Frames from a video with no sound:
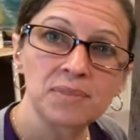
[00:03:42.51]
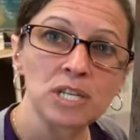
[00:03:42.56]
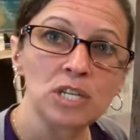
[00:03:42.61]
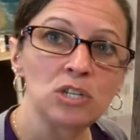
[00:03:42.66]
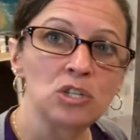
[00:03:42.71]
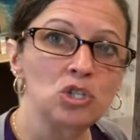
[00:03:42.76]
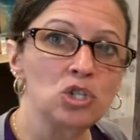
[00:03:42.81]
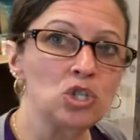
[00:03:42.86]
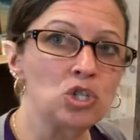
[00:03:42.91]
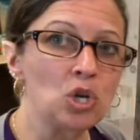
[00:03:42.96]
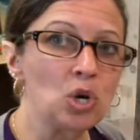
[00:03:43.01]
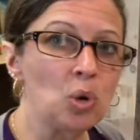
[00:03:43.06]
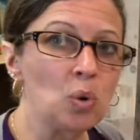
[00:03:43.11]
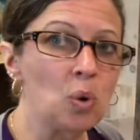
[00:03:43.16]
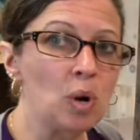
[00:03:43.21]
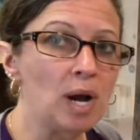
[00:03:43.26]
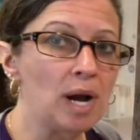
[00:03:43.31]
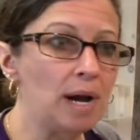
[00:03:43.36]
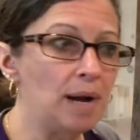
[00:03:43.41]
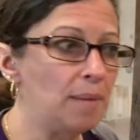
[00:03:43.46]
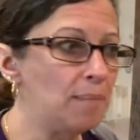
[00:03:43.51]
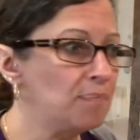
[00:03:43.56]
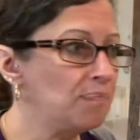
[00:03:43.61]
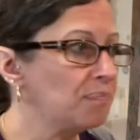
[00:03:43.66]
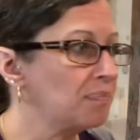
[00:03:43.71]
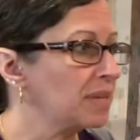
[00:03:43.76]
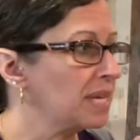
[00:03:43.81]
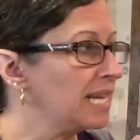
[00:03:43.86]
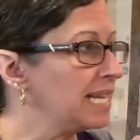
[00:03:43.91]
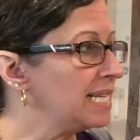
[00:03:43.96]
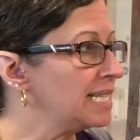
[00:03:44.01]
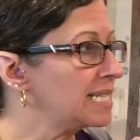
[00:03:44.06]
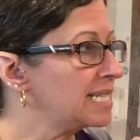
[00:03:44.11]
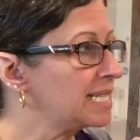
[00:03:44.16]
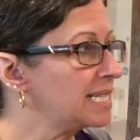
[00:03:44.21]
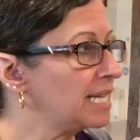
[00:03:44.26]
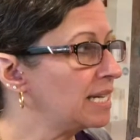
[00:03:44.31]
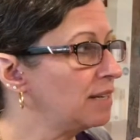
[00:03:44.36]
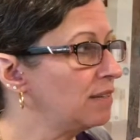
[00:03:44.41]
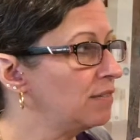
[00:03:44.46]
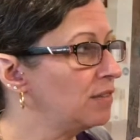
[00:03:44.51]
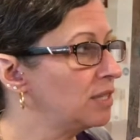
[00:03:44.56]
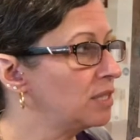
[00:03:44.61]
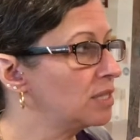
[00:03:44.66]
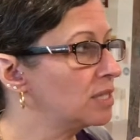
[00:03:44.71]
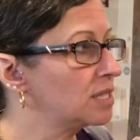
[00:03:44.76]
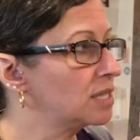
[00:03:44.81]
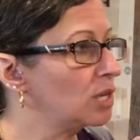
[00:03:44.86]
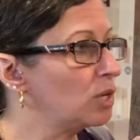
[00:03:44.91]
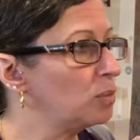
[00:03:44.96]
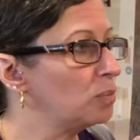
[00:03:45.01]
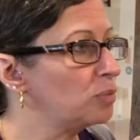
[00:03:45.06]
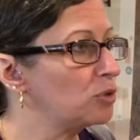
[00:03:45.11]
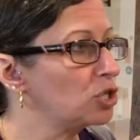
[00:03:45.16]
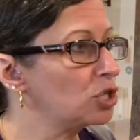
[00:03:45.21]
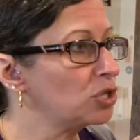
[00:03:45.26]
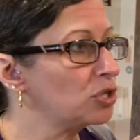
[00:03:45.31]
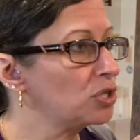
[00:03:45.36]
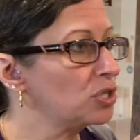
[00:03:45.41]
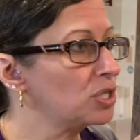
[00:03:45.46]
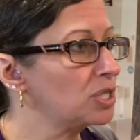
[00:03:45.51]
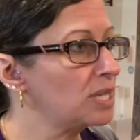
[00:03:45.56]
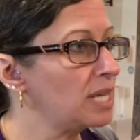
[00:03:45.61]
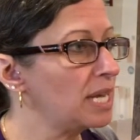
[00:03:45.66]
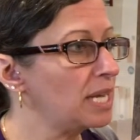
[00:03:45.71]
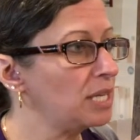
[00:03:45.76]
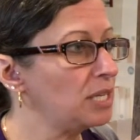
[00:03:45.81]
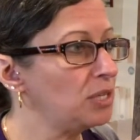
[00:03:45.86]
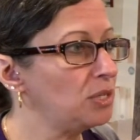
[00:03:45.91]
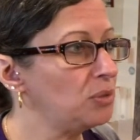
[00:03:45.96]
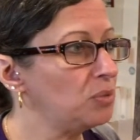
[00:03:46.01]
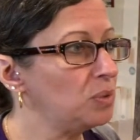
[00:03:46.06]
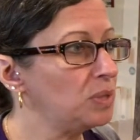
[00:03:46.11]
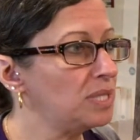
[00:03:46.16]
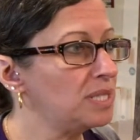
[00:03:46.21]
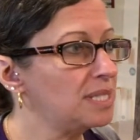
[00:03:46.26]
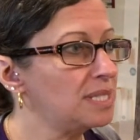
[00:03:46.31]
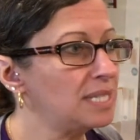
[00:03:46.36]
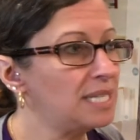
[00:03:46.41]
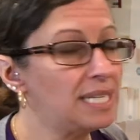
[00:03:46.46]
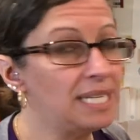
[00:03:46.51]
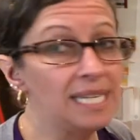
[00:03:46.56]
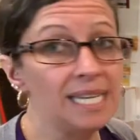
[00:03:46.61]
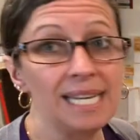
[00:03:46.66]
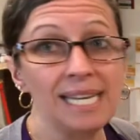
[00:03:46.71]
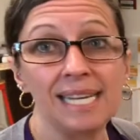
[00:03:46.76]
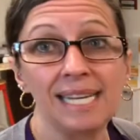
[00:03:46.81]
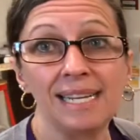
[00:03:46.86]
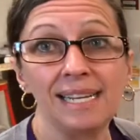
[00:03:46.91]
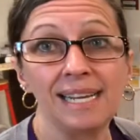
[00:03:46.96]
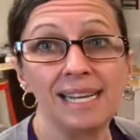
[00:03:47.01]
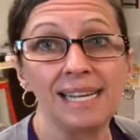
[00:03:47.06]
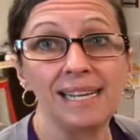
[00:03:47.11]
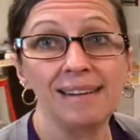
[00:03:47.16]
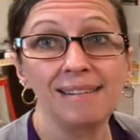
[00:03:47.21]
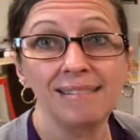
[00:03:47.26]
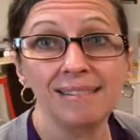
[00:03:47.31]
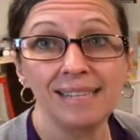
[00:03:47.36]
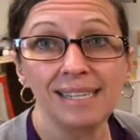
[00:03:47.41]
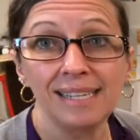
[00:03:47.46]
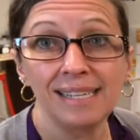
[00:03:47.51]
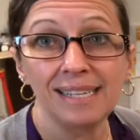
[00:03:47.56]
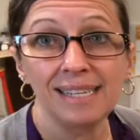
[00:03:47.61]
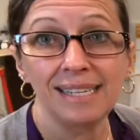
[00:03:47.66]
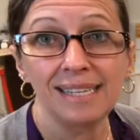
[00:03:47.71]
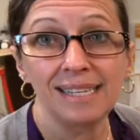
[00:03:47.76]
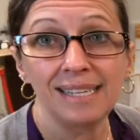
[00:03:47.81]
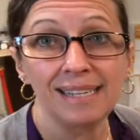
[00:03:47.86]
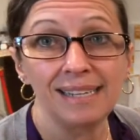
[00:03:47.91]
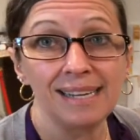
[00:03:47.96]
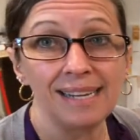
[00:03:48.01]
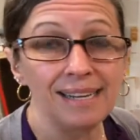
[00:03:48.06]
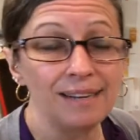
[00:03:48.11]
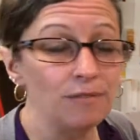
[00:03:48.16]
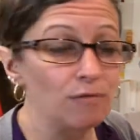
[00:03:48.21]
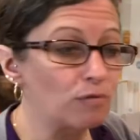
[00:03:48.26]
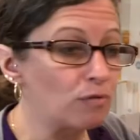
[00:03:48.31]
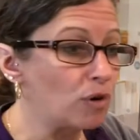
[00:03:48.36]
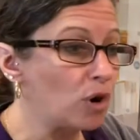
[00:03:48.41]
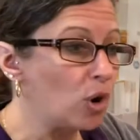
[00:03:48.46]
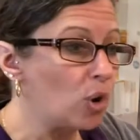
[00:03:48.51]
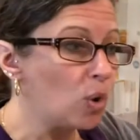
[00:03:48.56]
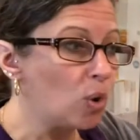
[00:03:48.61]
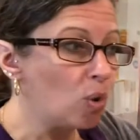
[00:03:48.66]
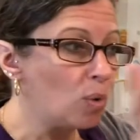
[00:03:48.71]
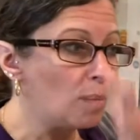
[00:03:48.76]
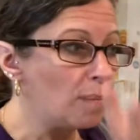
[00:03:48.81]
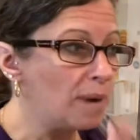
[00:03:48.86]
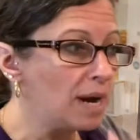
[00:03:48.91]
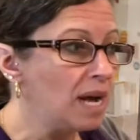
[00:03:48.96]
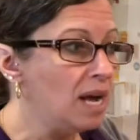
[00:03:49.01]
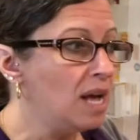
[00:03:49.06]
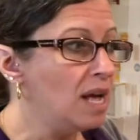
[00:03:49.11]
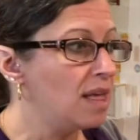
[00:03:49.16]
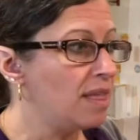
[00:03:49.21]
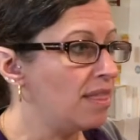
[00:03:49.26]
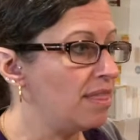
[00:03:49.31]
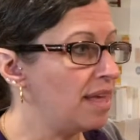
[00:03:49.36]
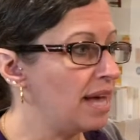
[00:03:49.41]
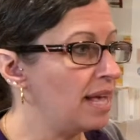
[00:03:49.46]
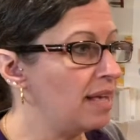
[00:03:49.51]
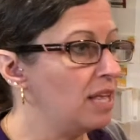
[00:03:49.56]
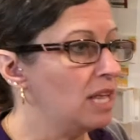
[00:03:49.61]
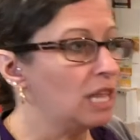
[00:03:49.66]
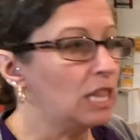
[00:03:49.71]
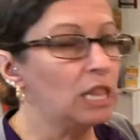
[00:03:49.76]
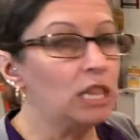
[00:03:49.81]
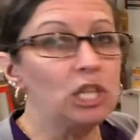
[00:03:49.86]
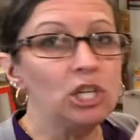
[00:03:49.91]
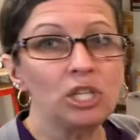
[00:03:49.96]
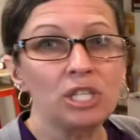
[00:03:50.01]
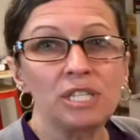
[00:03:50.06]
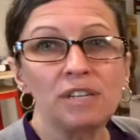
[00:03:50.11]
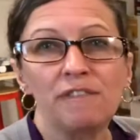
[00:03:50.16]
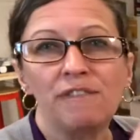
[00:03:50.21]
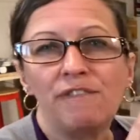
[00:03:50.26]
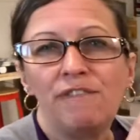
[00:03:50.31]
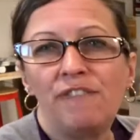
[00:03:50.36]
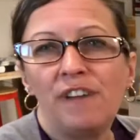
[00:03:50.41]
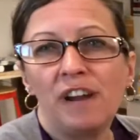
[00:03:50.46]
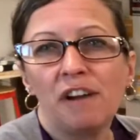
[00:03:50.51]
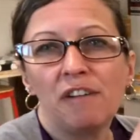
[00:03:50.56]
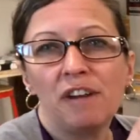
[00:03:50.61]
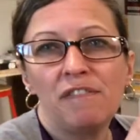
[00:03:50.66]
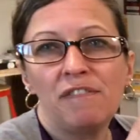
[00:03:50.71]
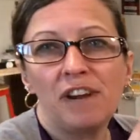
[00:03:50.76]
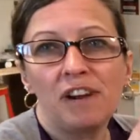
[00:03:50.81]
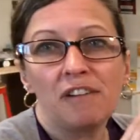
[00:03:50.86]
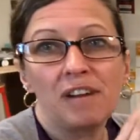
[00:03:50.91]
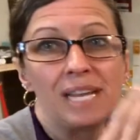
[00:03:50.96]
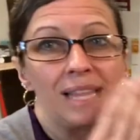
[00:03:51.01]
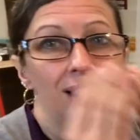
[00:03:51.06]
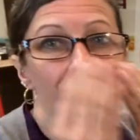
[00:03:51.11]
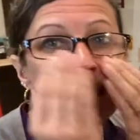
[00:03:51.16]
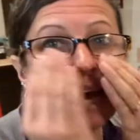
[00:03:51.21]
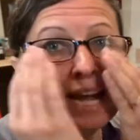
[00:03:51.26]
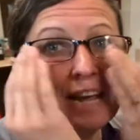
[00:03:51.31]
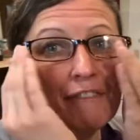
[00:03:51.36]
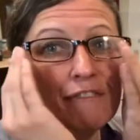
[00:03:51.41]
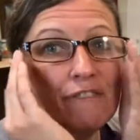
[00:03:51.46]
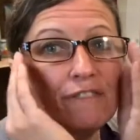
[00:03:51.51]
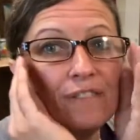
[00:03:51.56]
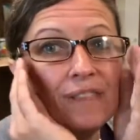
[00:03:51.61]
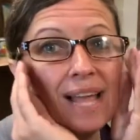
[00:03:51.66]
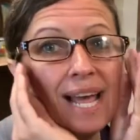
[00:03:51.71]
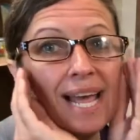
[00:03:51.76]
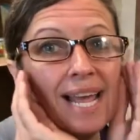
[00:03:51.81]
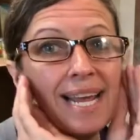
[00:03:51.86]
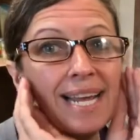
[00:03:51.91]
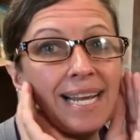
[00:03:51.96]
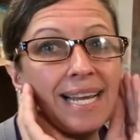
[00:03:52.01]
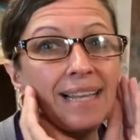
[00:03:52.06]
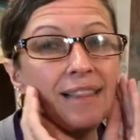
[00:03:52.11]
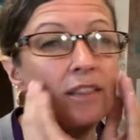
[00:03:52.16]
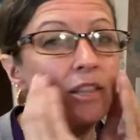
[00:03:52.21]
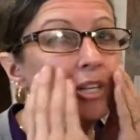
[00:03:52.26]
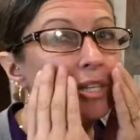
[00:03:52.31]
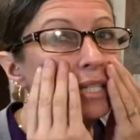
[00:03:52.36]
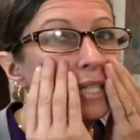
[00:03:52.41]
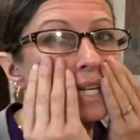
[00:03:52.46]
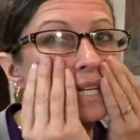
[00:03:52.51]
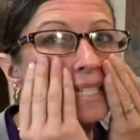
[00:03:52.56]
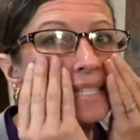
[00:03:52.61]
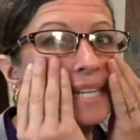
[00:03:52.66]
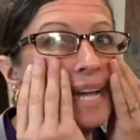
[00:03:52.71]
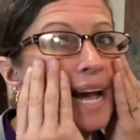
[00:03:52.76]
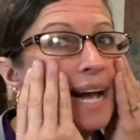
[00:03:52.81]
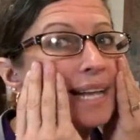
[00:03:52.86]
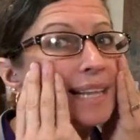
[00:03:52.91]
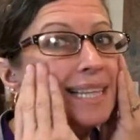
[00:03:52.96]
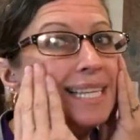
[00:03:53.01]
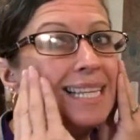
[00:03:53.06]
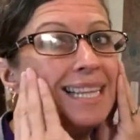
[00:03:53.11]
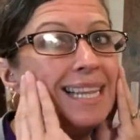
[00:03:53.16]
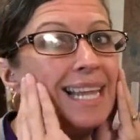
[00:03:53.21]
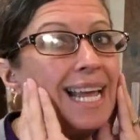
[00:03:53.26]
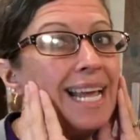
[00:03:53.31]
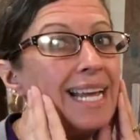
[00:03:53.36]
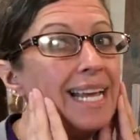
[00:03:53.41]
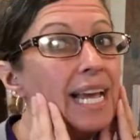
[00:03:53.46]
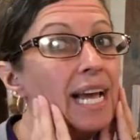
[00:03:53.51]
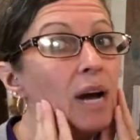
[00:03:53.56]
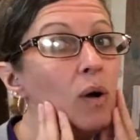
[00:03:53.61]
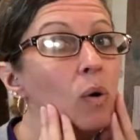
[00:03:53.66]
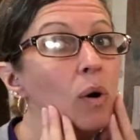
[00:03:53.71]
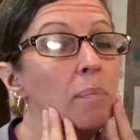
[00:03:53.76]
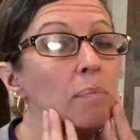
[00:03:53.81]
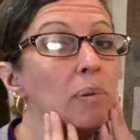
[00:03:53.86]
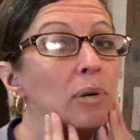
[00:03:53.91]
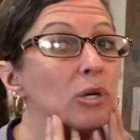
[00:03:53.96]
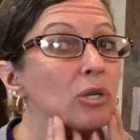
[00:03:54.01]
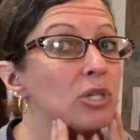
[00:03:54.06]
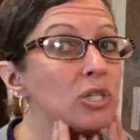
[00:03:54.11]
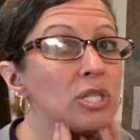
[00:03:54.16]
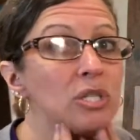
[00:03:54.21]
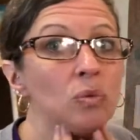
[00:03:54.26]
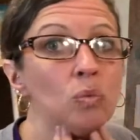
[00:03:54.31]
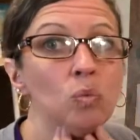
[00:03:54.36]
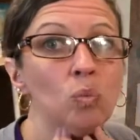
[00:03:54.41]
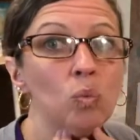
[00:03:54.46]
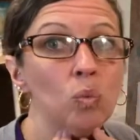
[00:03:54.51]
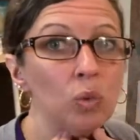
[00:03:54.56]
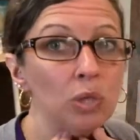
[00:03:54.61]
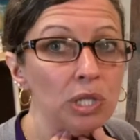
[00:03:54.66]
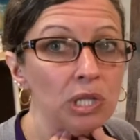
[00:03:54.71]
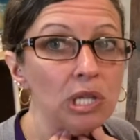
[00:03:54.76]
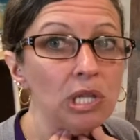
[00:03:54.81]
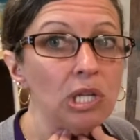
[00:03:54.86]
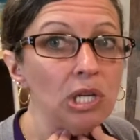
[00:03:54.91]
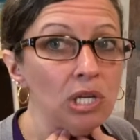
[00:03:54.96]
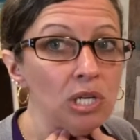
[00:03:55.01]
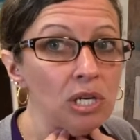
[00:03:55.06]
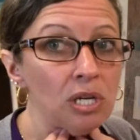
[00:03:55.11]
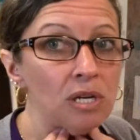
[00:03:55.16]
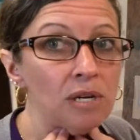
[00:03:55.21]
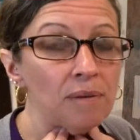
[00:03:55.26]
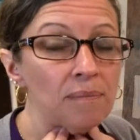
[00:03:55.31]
So instead of the sculptures that you would see in Italy, in Rome, that looked very, very lifelike and looked exactly like how a person would look,